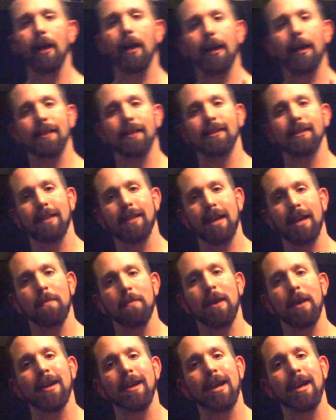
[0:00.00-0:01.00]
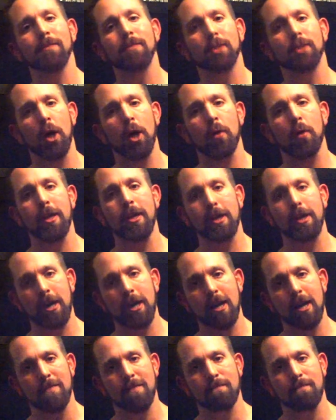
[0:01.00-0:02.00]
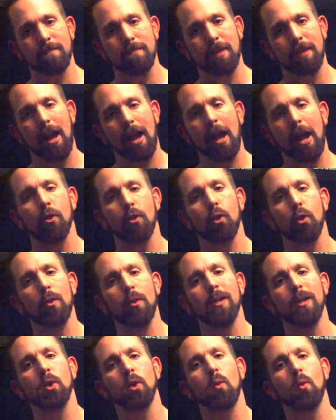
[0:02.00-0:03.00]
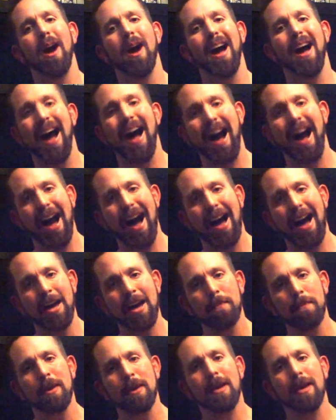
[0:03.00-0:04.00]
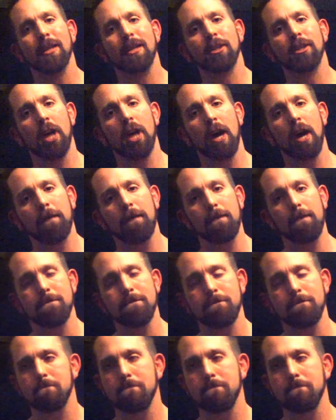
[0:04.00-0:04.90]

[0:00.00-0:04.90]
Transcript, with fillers: Like I said, my name's Tony Gunn, and the reason why I'm Tough.